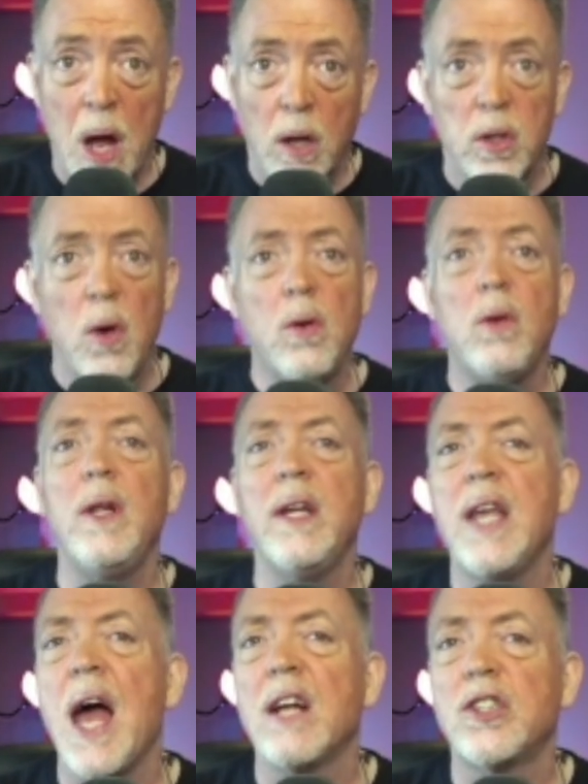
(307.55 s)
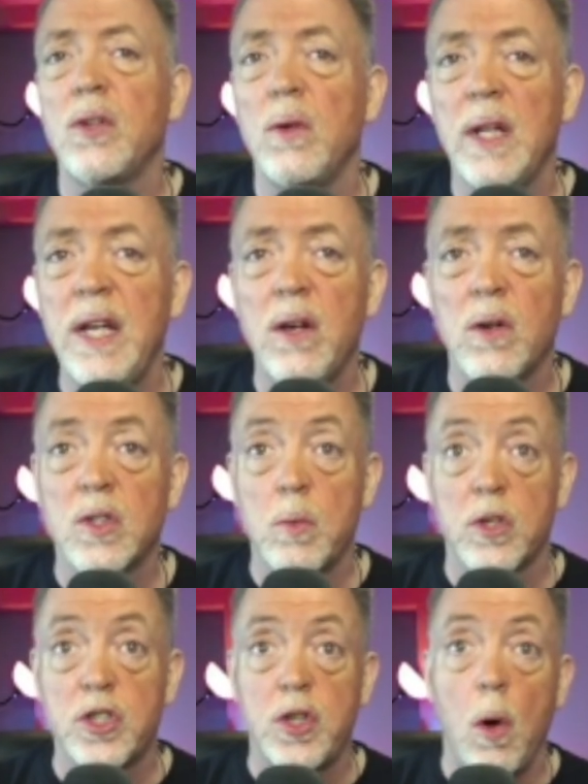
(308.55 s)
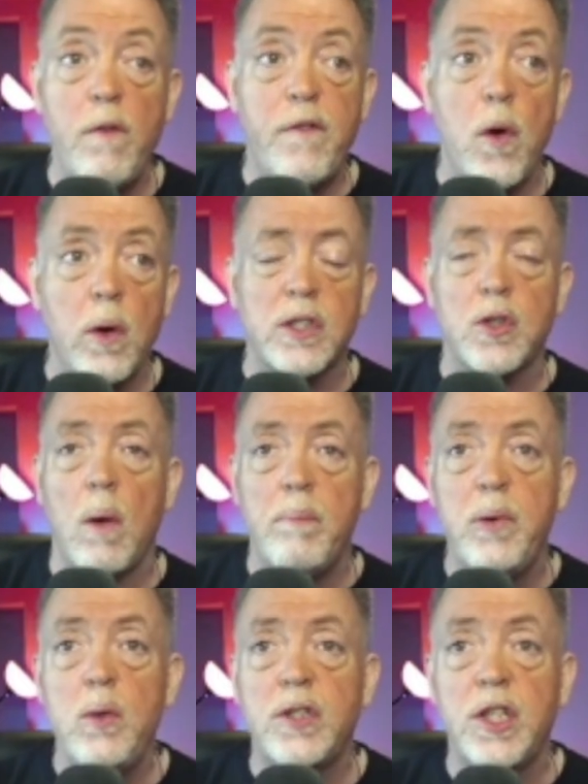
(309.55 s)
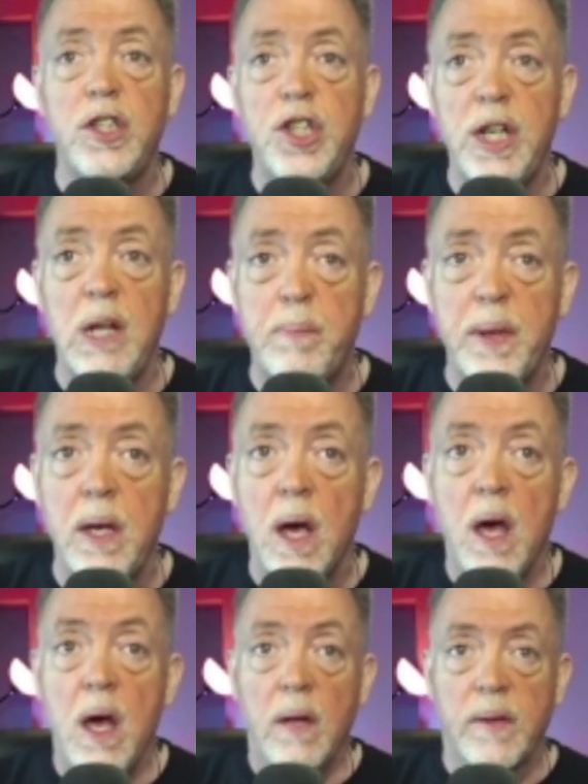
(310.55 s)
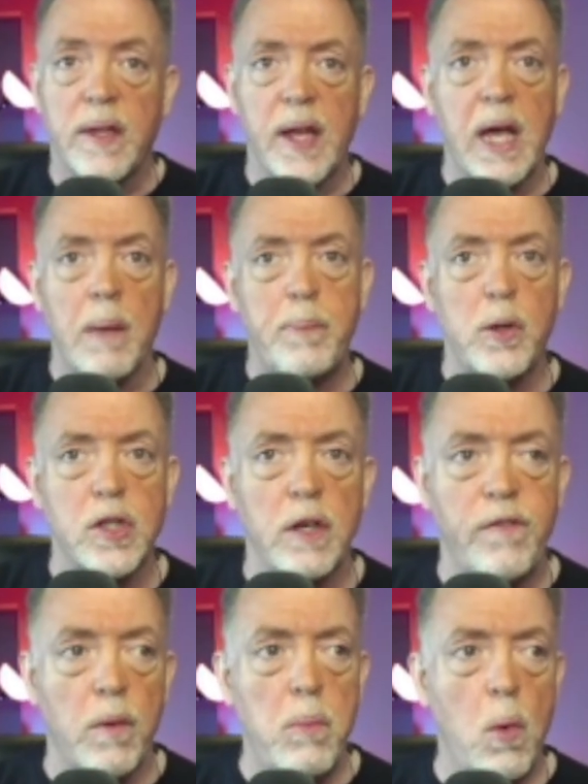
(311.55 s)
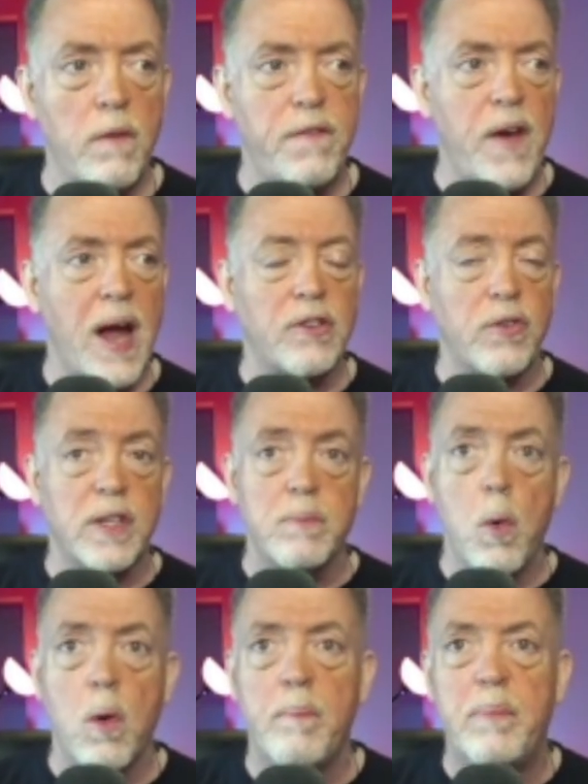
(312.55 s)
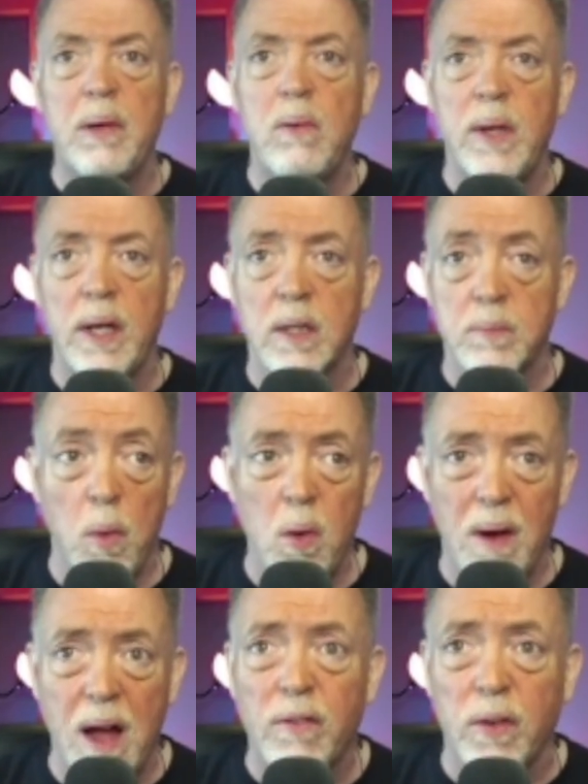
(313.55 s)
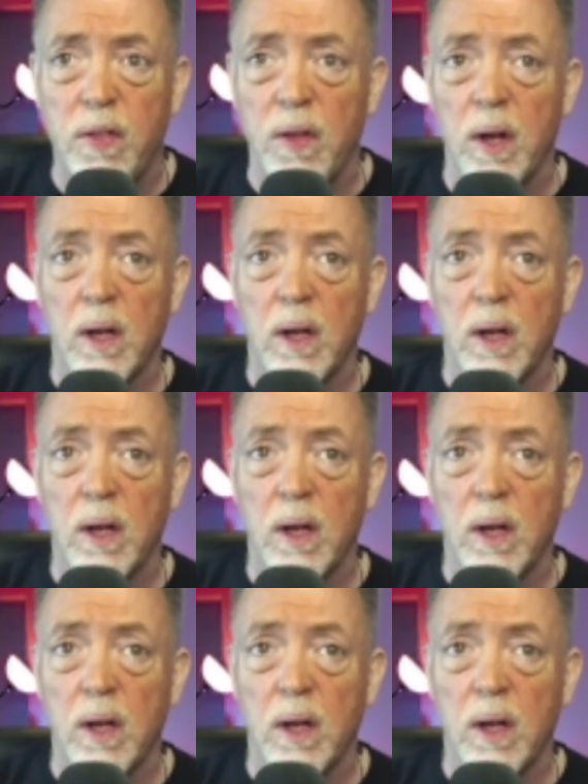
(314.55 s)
Local and national leaders were so focused on boosting GDP that they kept pushing for more factories, more buildings, more everything,